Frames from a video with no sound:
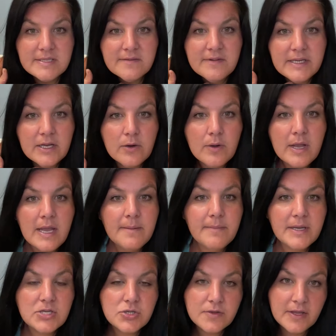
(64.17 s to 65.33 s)
miss a video,
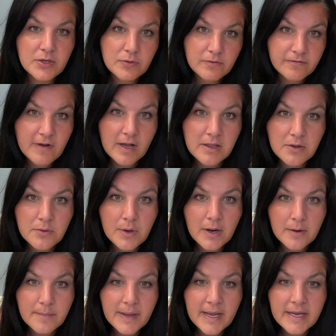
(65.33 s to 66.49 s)
make sure that you follow
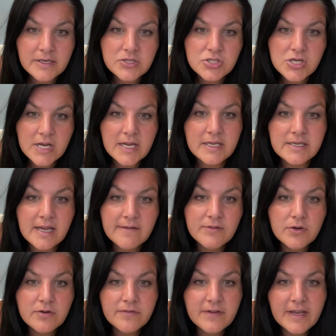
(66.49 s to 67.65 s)
our page and have
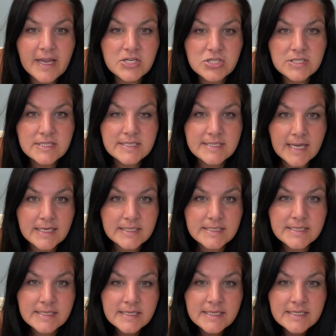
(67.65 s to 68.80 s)
notifications
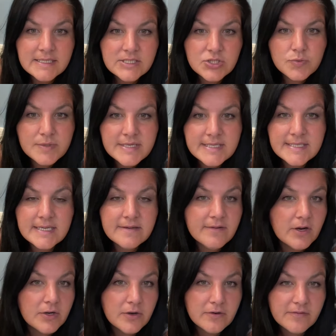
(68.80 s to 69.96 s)
set to receive
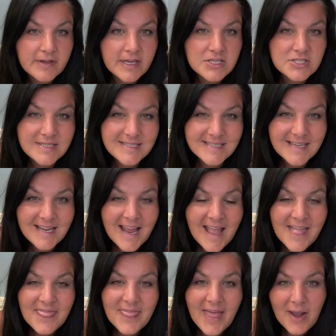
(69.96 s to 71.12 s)
our notifications.
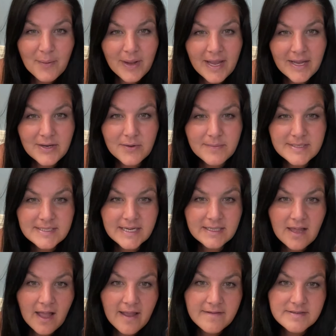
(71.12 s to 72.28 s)
That way you don't miss any
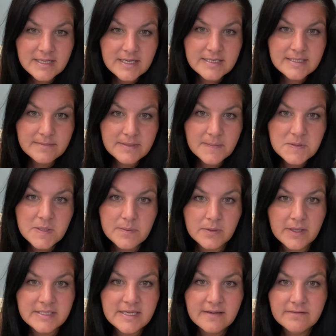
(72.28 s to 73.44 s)
lives, because sometimes people
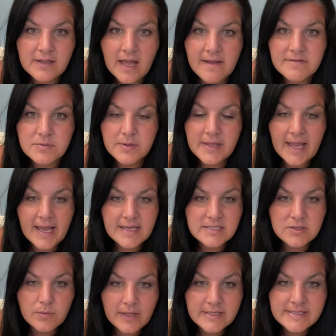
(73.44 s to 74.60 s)
like to have lives where they
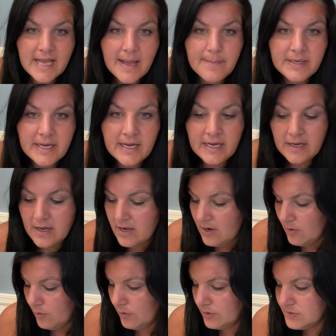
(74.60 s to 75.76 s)
ask while it's happening,
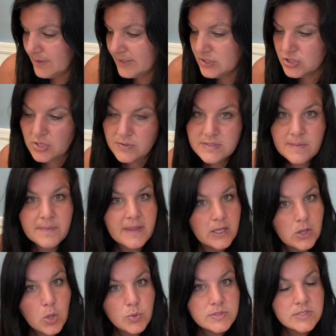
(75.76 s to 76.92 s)
or so I can show something
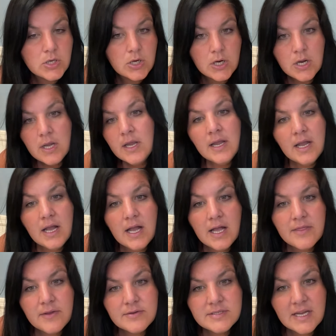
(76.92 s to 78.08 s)
closer,
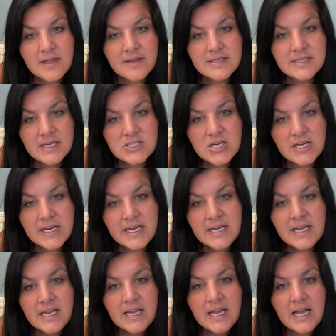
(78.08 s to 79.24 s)
those kind of things. Hi, Johnny.